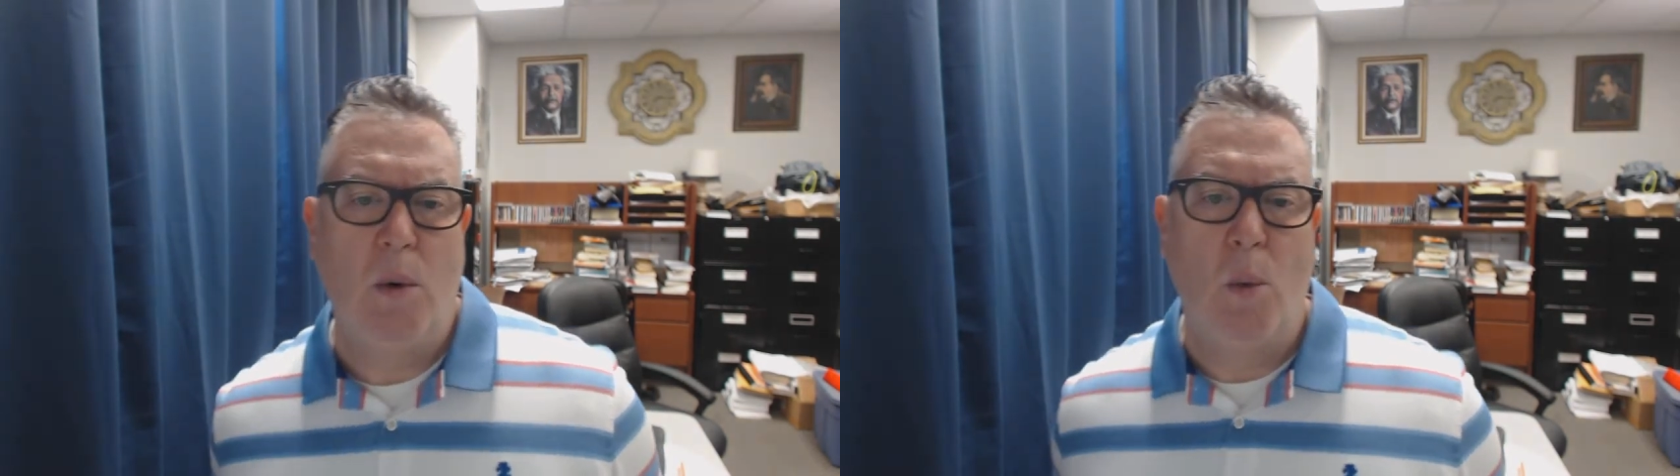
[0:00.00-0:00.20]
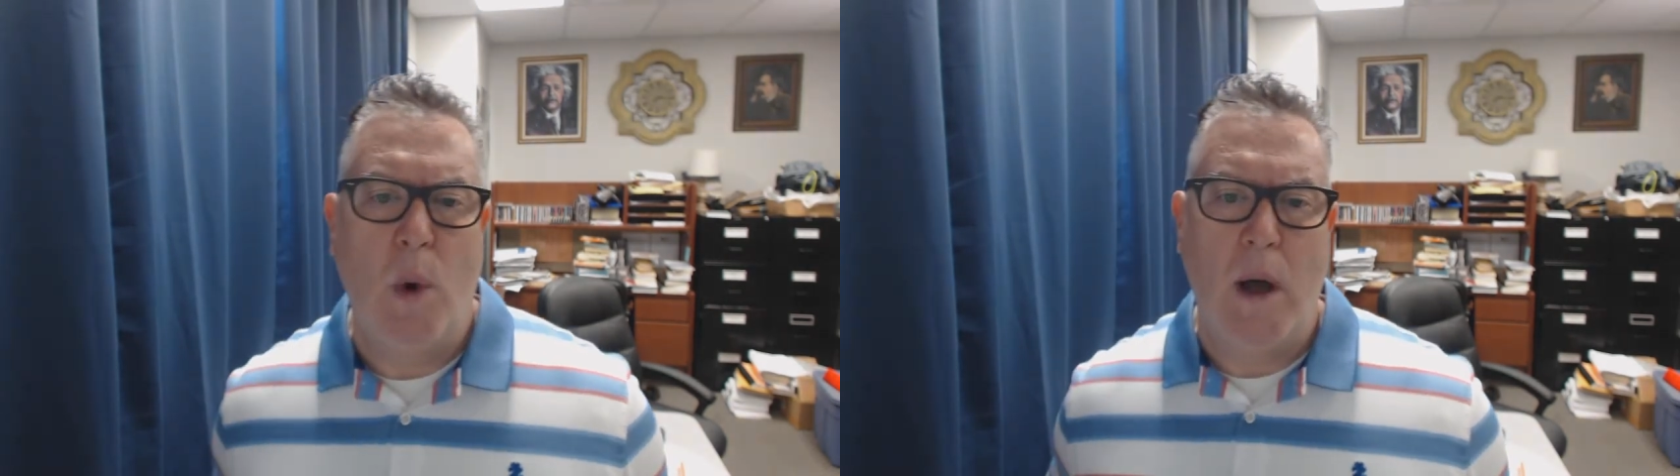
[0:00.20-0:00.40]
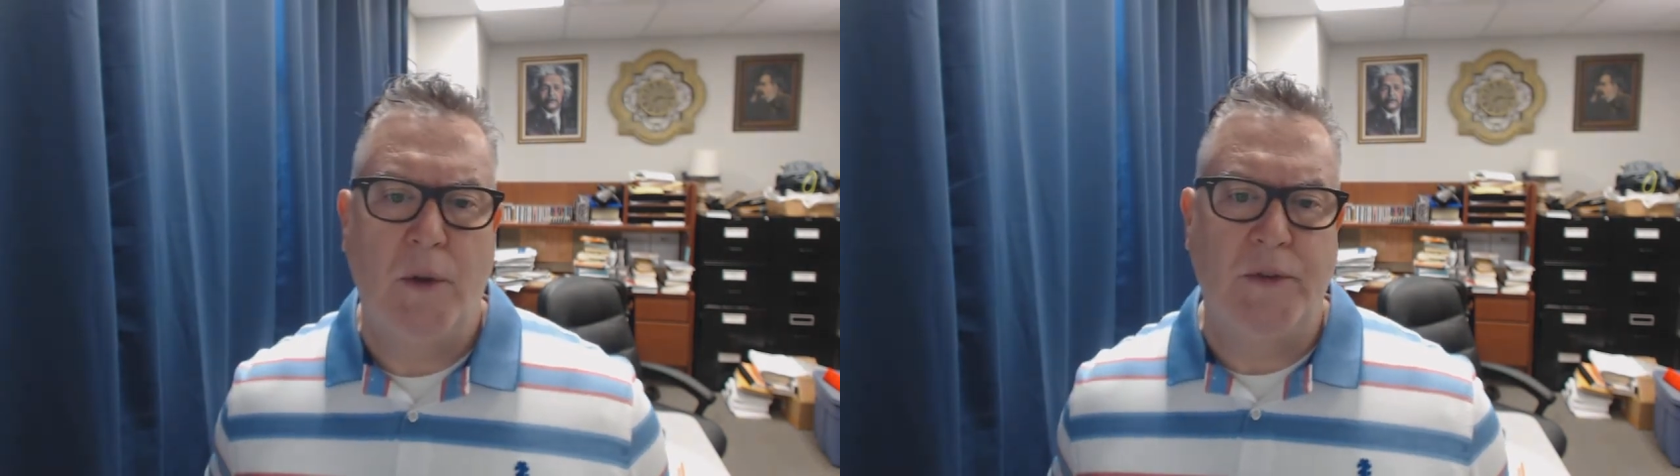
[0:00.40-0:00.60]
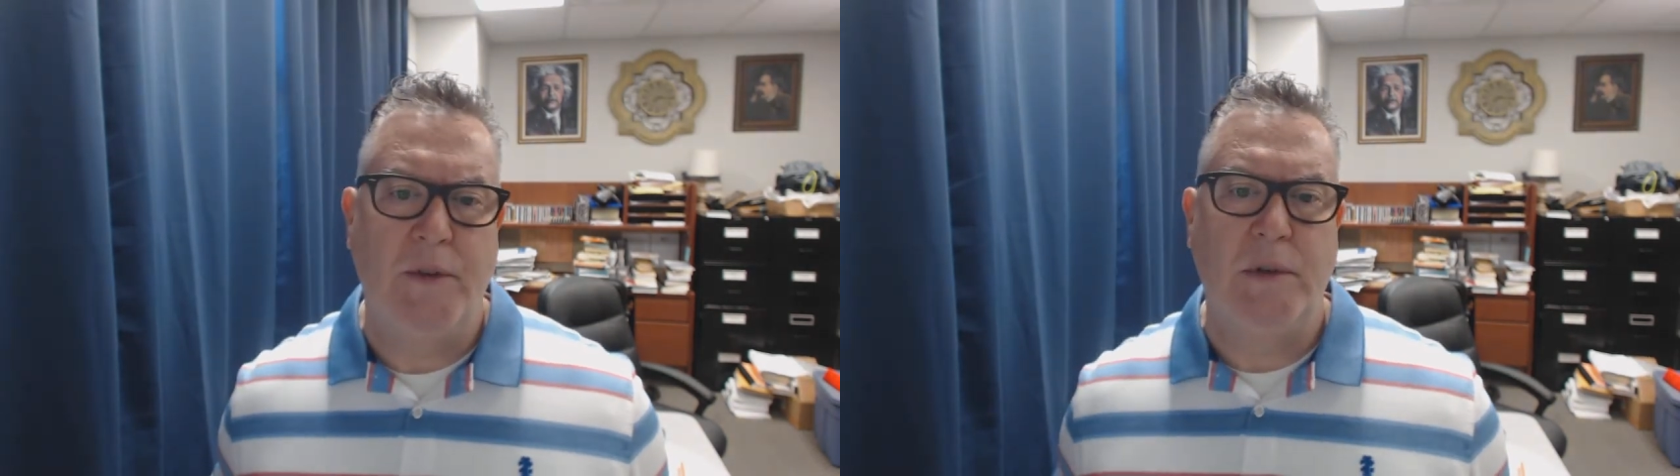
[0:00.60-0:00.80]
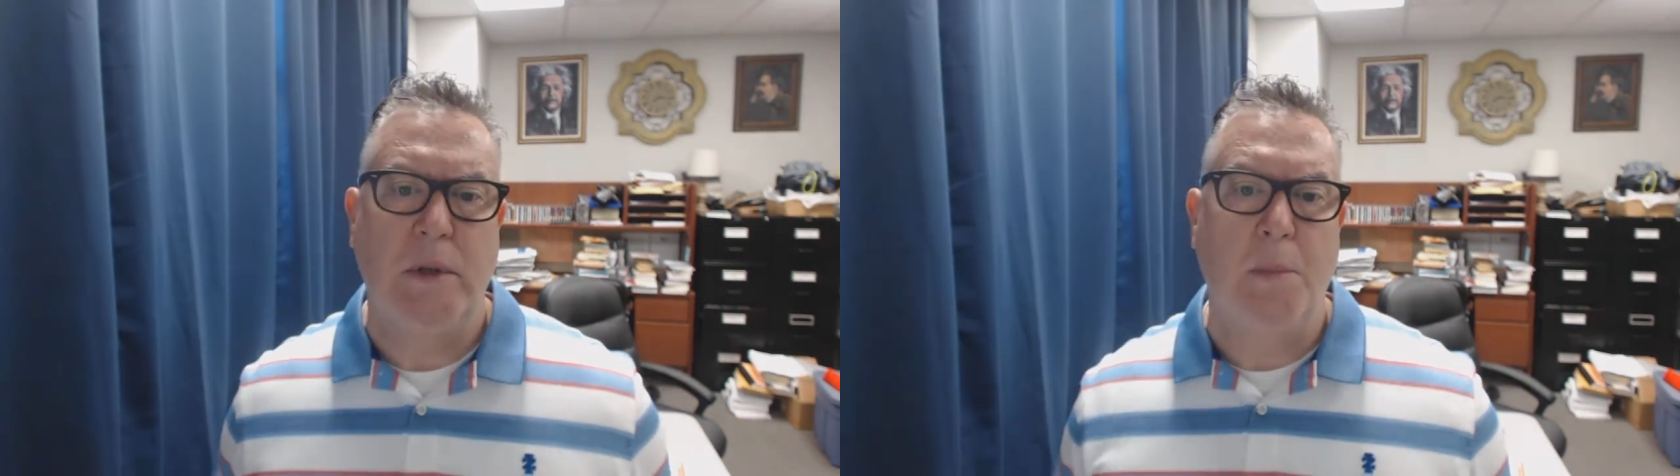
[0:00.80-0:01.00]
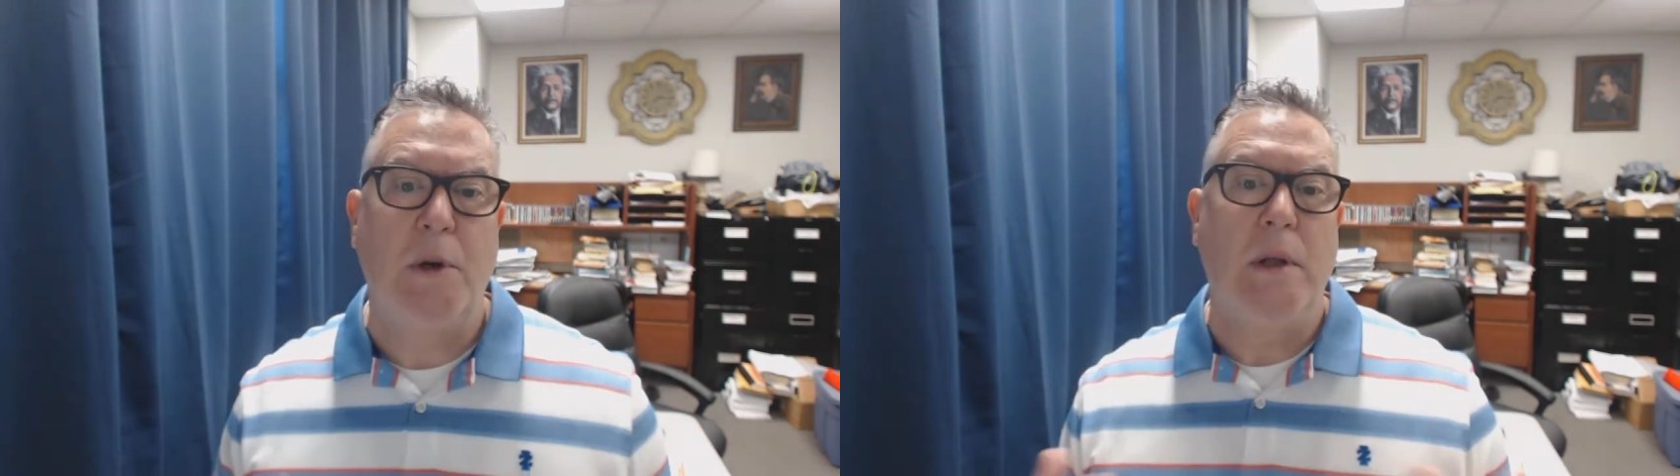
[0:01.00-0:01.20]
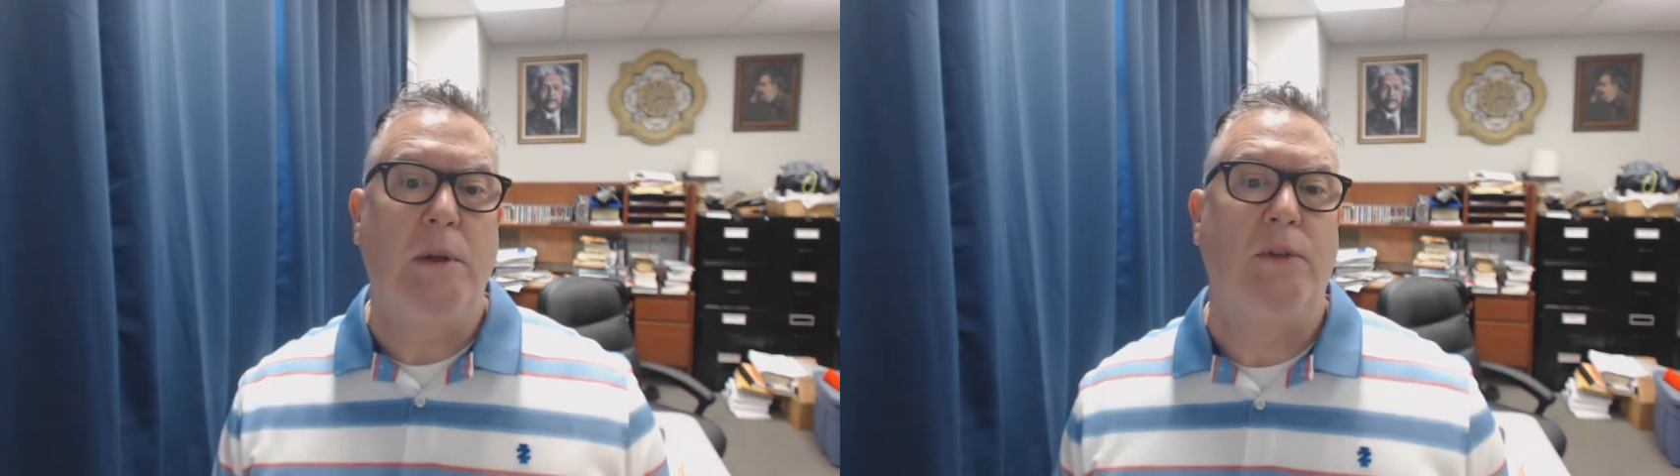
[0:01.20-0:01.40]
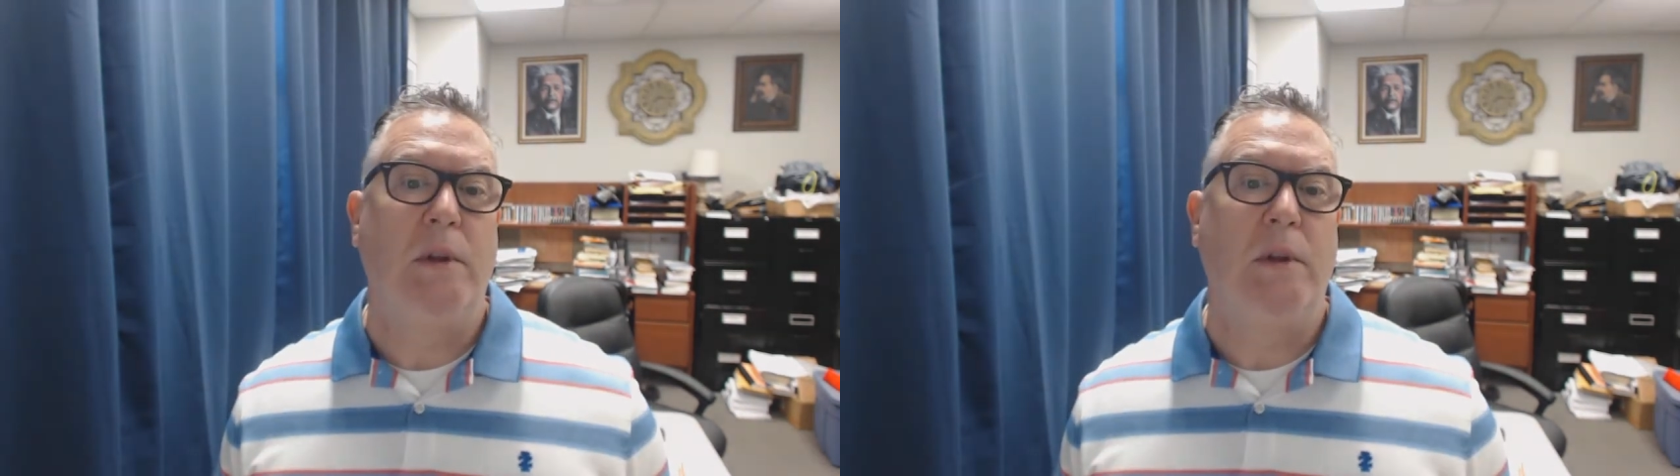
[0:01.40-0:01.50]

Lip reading: while civil liberties